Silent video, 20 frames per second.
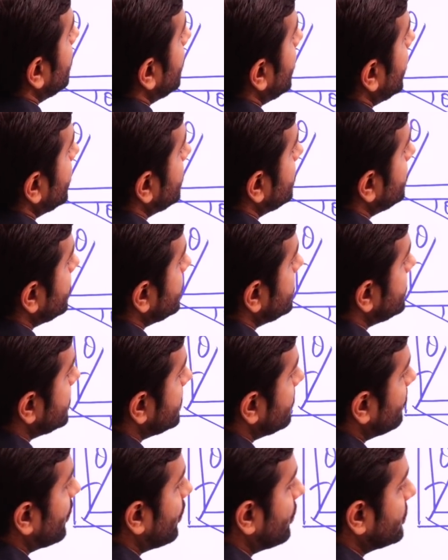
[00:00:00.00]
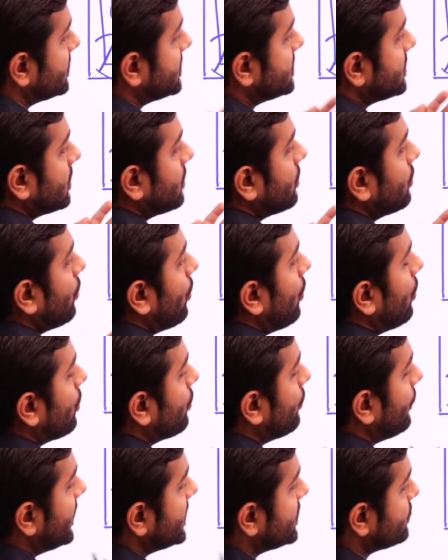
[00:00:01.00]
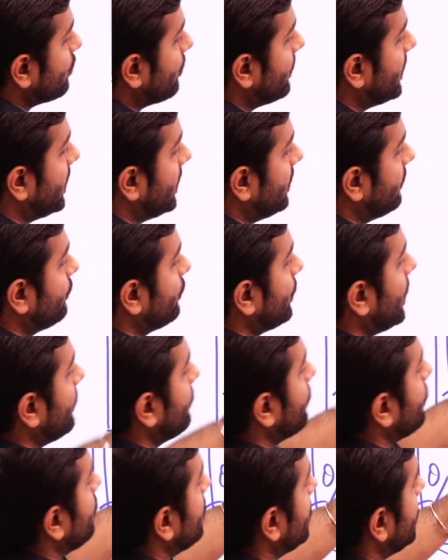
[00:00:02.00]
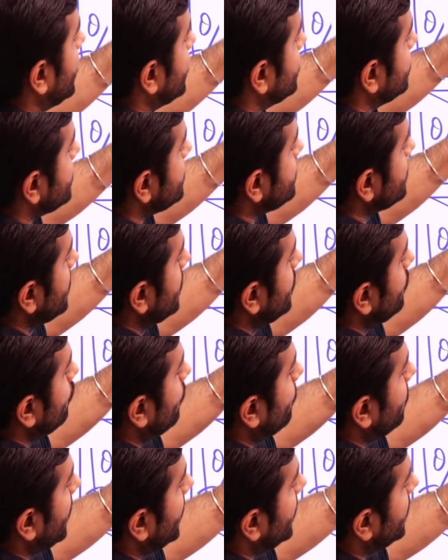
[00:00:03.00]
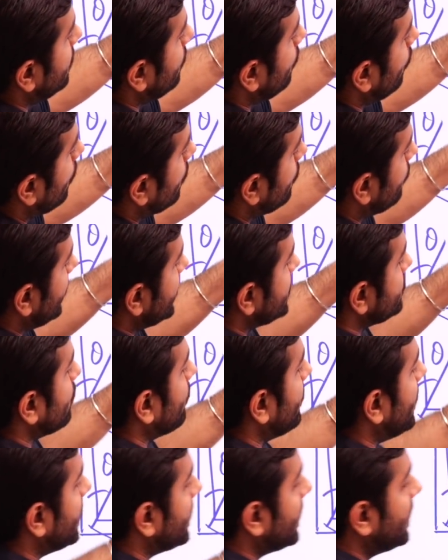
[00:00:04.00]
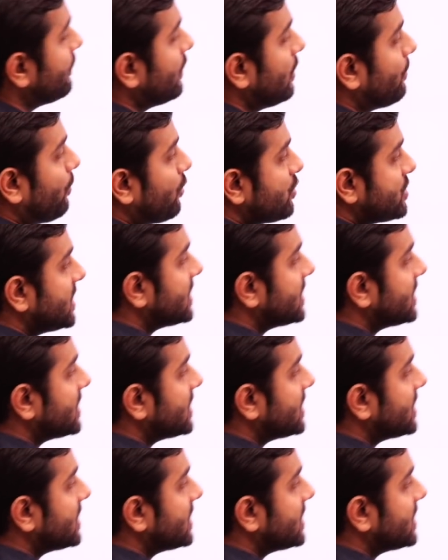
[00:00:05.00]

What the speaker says: like this because it's a clockwise moment. If you have a rod like this, to apply a clockwise moment, it will push